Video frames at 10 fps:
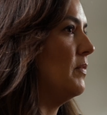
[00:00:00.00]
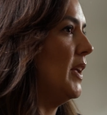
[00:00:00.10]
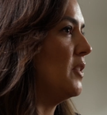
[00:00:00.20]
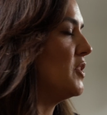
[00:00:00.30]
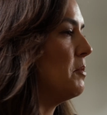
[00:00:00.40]

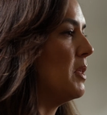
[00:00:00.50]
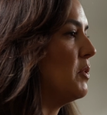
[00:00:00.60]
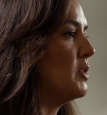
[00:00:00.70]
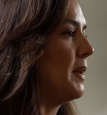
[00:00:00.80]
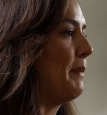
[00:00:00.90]
They're some of the
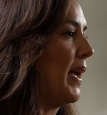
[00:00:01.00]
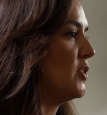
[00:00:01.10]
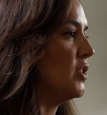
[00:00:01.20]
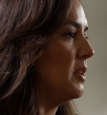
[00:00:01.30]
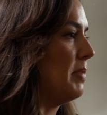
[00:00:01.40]
most
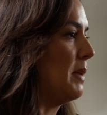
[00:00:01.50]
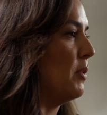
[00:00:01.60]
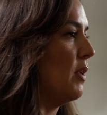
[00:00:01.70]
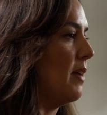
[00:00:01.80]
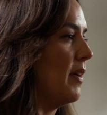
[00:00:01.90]
compassionate
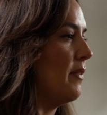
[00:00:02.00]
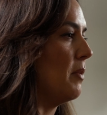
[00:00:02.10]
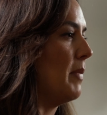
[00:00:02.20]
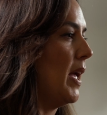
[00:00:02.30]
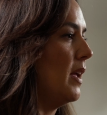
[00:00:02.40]
people I've ever
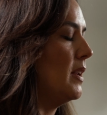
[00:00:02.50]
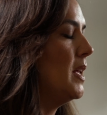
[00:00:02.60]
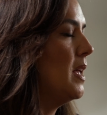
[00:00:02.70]
met.